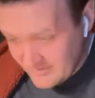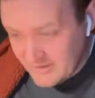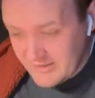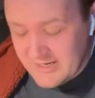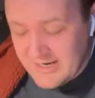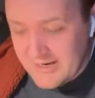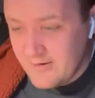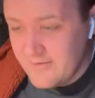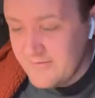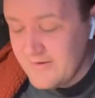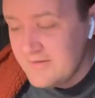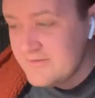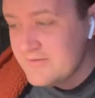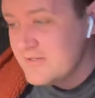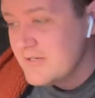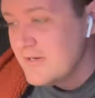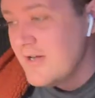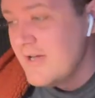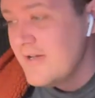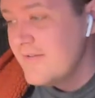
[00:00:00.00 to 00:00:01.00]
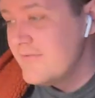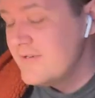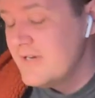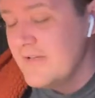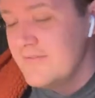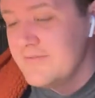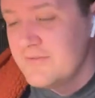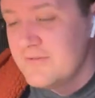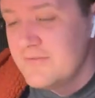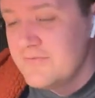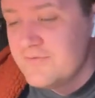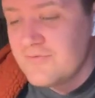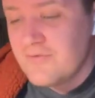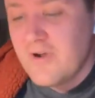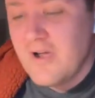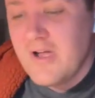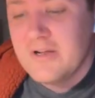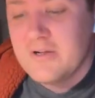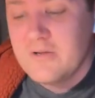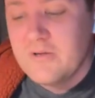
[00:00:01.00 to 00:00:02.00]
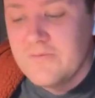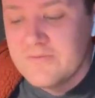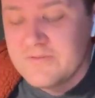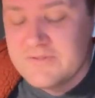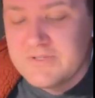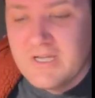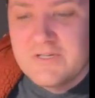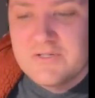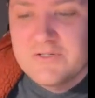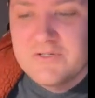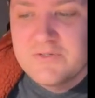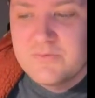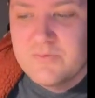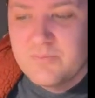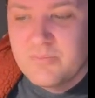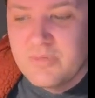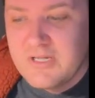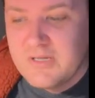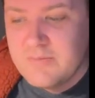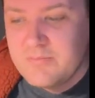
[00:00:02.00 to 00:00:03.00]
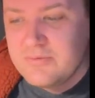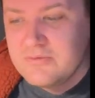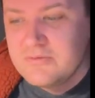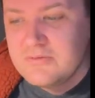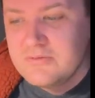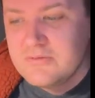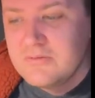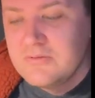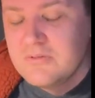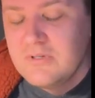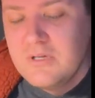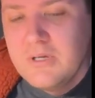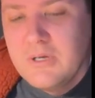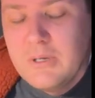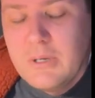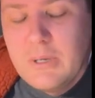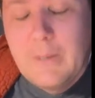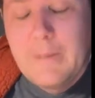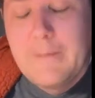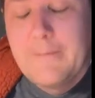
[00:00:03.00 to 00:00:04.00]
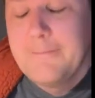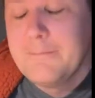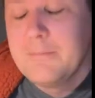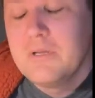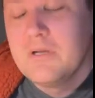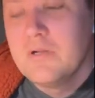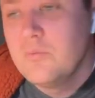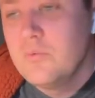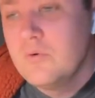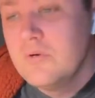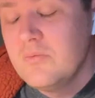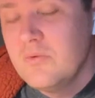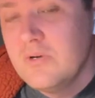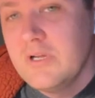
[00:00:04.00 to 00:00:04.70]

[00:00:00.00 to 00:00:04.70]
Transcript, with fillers: like now about Skyver and have sort of dry conversations with people? And you know, what